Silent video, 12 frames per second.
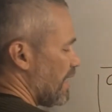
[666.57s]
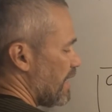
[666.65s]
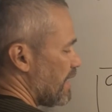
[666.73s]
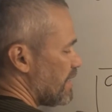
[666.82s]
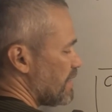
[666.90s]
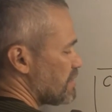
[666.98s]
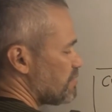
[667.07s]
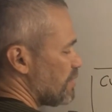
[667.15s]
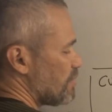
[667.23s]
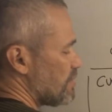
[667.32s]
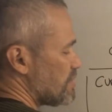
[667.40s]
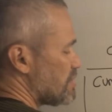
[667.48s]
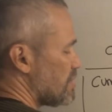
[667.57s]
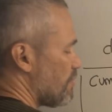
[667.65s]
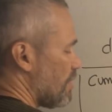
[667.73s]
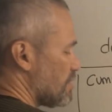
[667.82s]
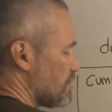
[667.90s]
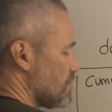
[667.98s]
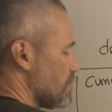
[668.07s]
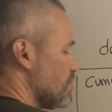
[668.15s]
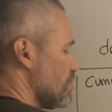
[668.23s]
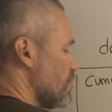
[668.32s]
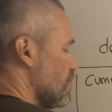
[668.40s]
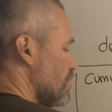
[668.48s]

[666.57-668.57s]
a is between 0 and 2,